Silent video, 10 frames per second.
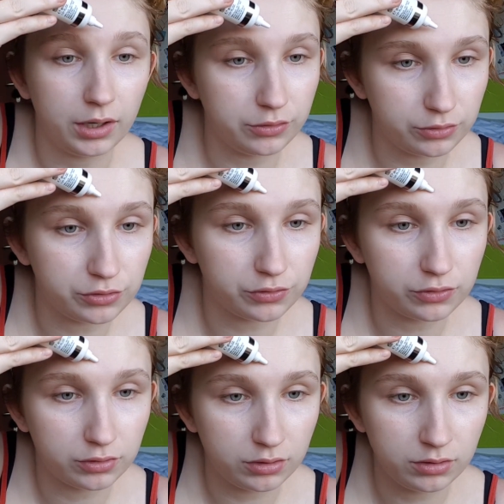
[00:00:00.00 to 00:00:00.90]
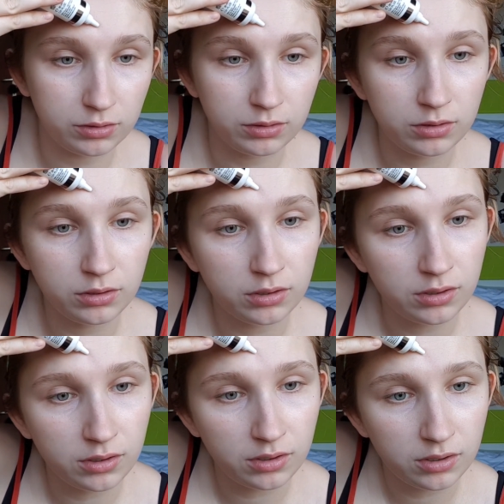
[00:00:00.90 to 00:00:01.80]
I do, just...
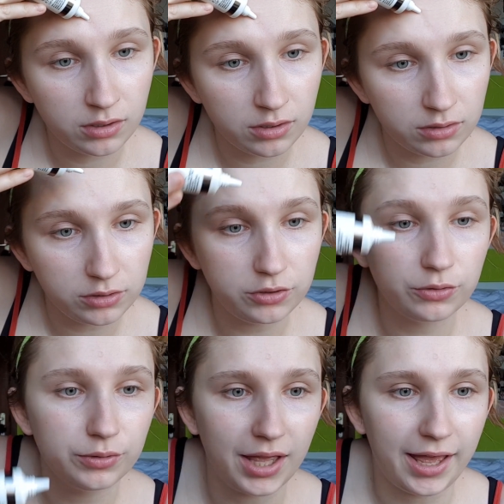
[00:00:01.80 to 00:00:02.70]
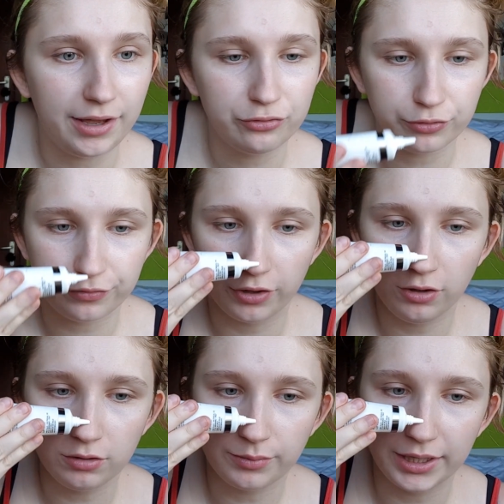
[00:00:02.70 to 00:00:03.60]
You don't have to
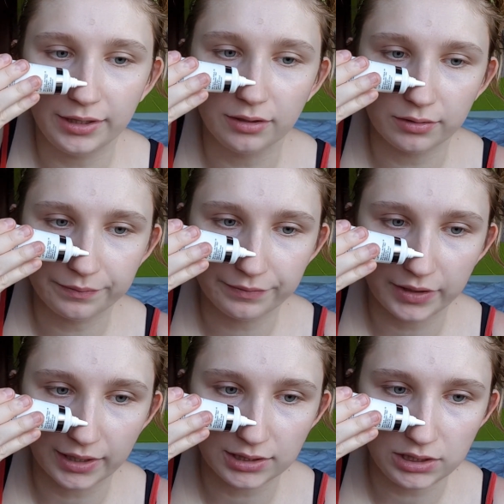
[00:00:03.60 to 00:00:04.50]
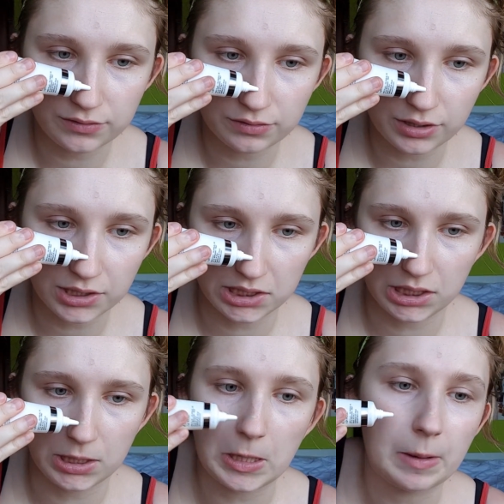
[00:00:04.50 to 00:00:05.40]
follow my techniques or
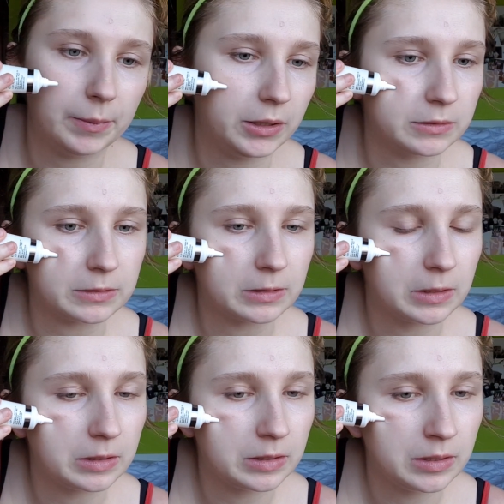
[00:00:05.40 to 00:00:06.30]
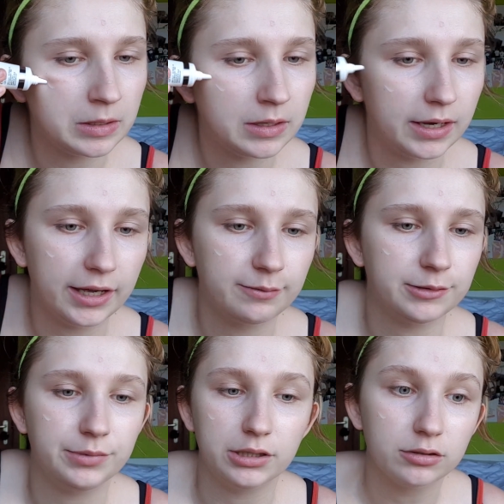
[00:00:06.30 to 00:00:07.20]
anything, because I am
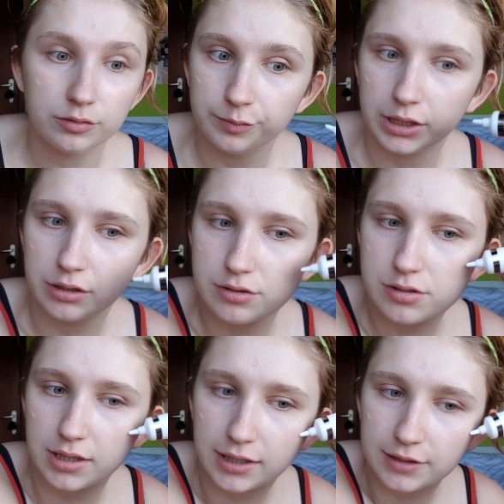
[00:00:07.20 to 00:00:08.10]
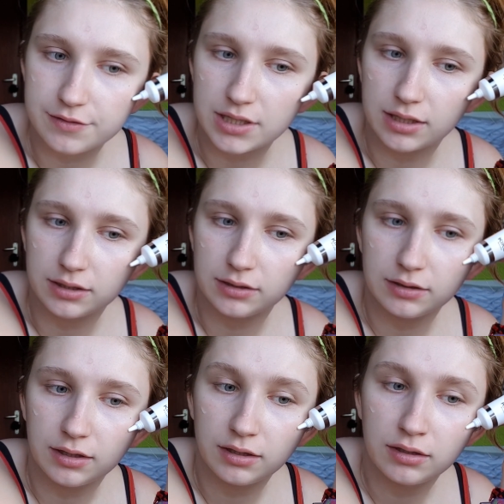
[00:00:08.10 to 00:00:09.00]
the beginner of beginners, like I've said
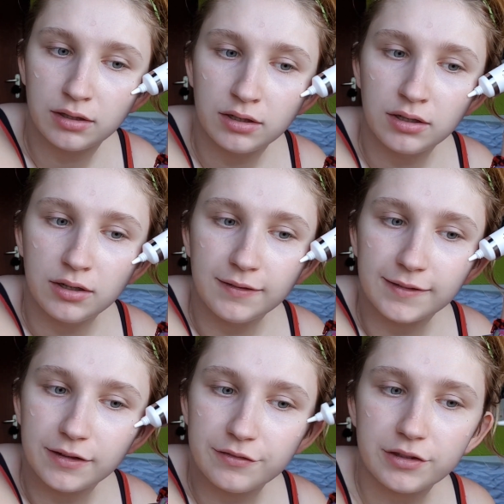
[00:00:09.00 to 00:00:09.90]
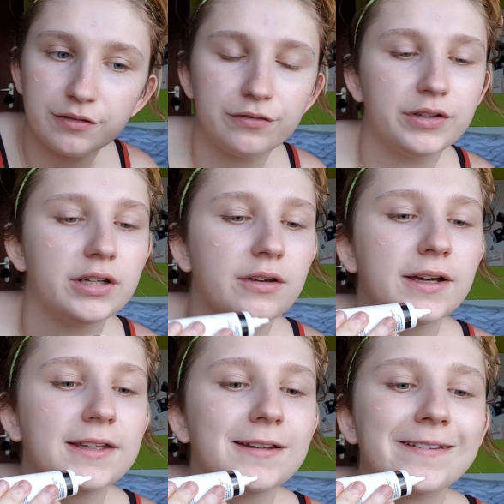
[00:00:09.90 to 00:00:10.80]
in another video
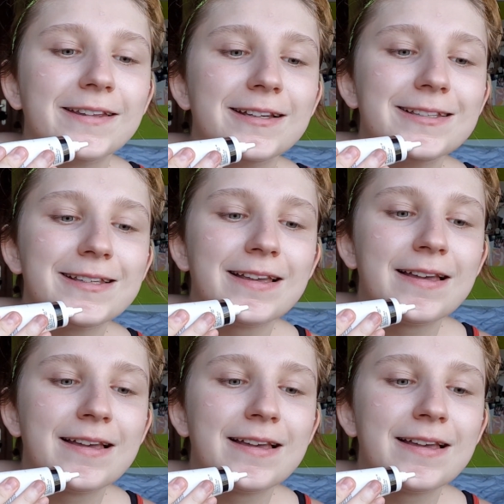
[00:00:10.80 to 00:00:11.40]
I did on this.